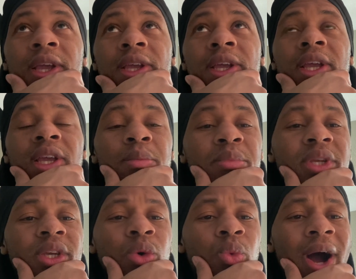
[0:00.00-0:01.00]
it can be
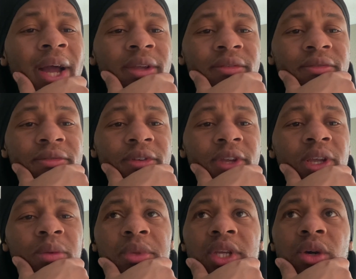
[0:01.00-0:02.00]
your wife. It
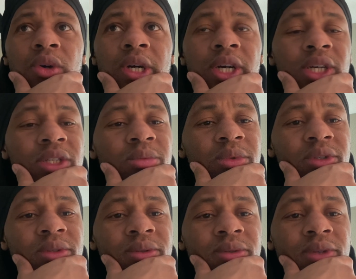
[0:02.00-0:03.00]
can be your husband.
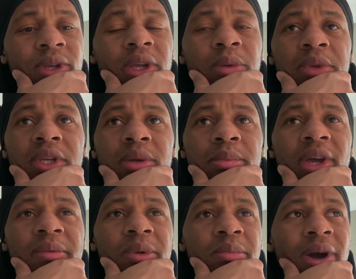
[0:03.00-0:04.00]
It can be your
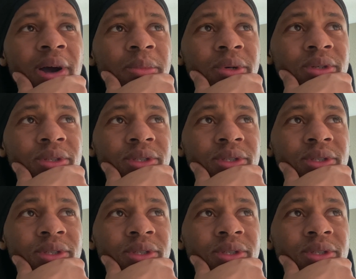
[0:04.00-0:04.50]
baby mama.